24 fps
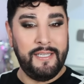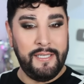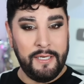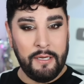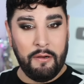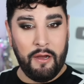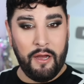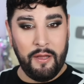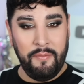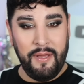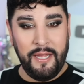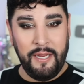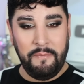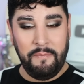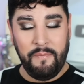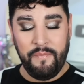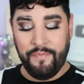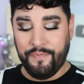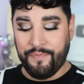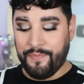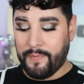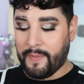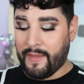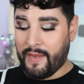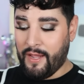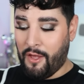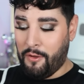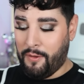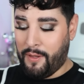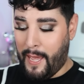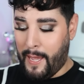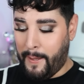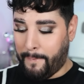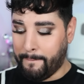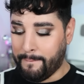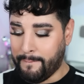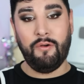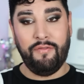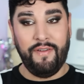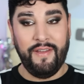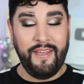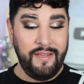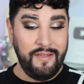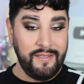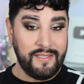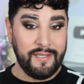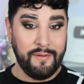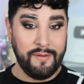You know what I mean? Okay, well,
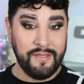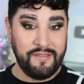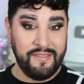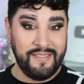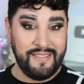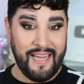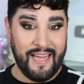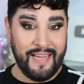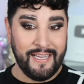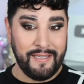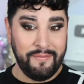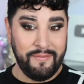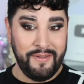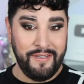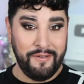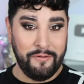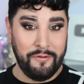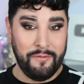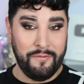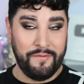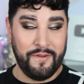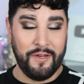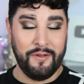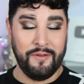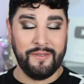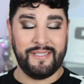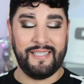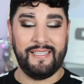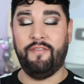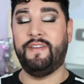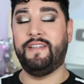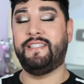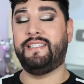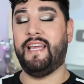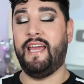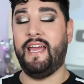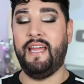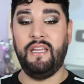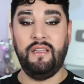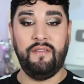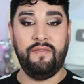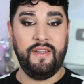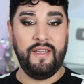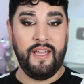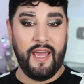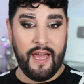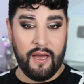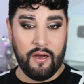thank you so much for tagging me, all those. If there's
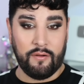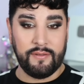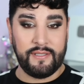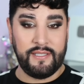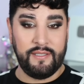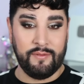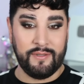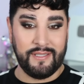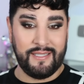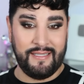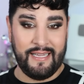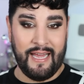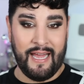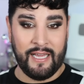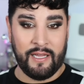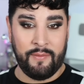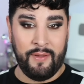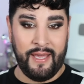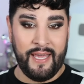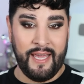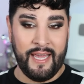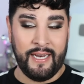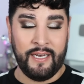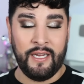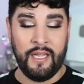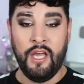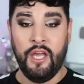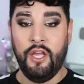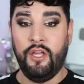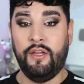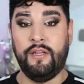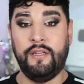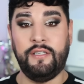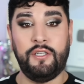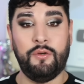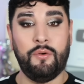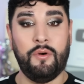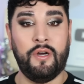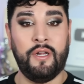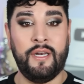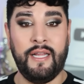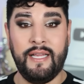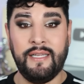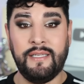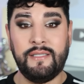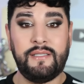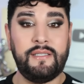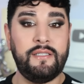anything else you want to tag me in, you can do it on
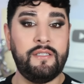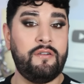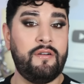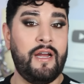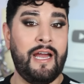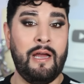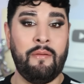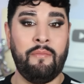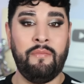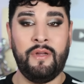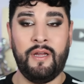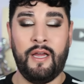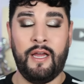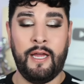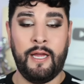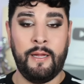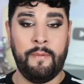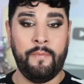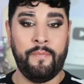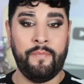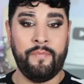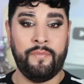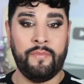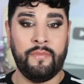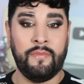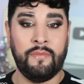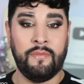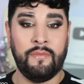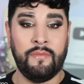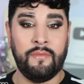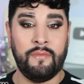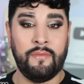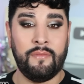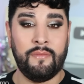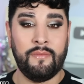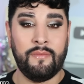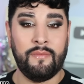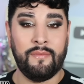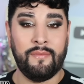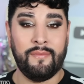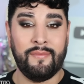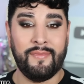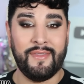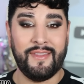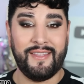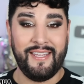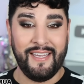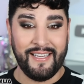
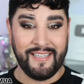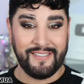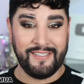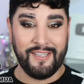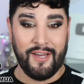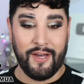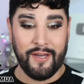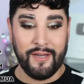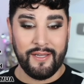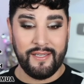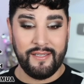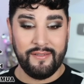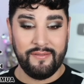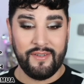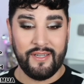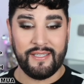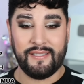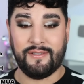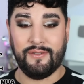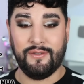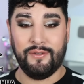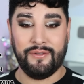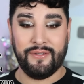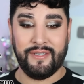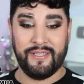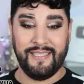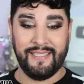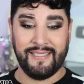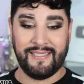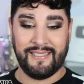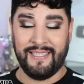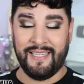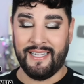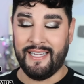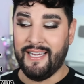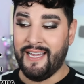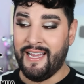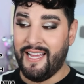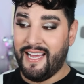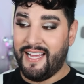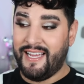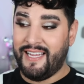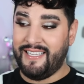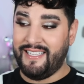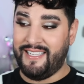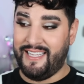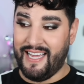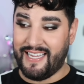Instagram, TikTok. That's all really, isn't it?
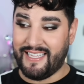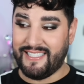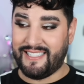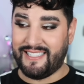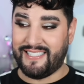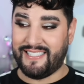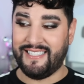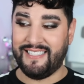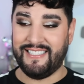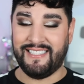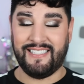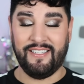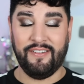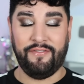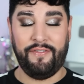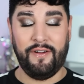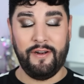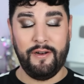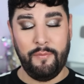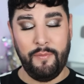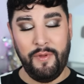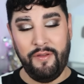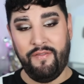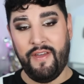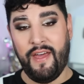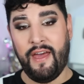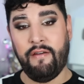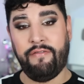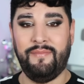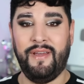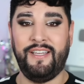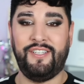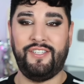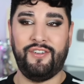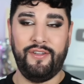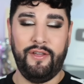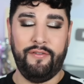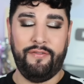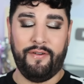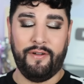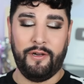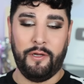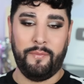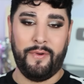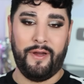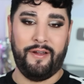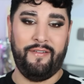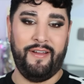Yes, so follow me there. Make sure you
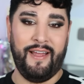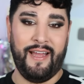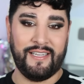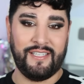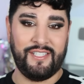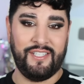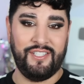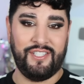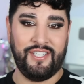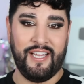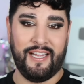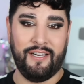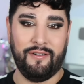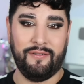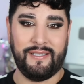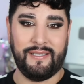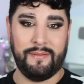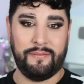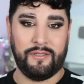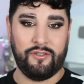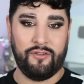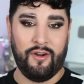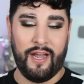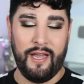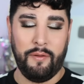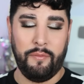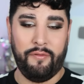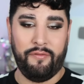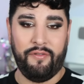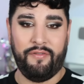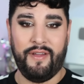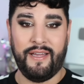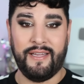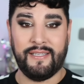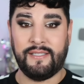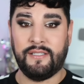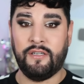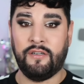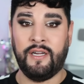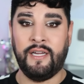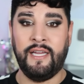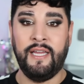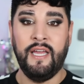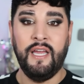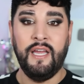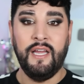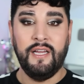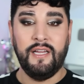follow my reaction channel, subscribe over there,
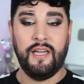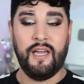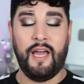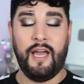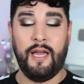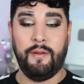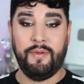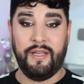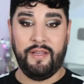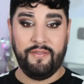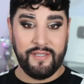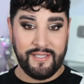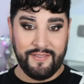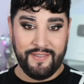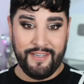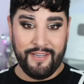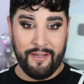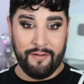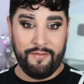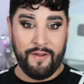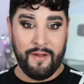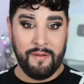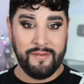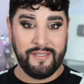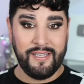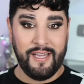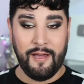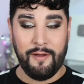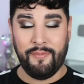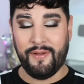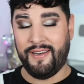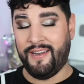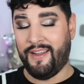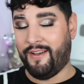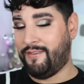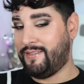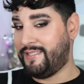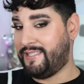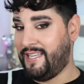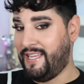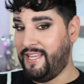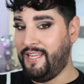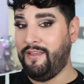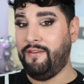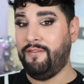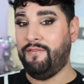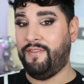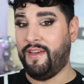give this video a thumbs up, and I'll see
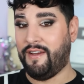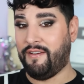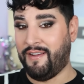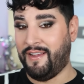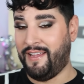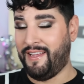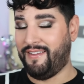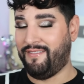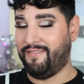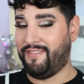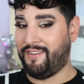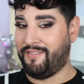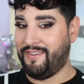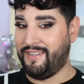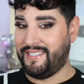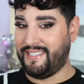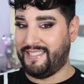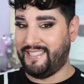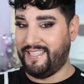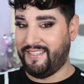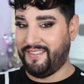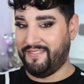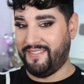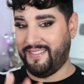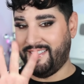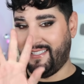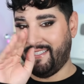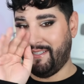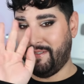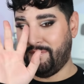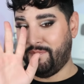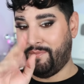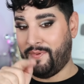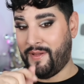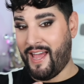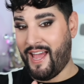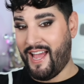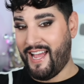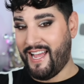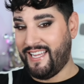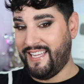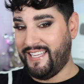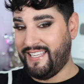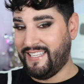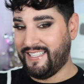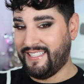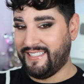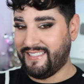you very, very soon. Bye.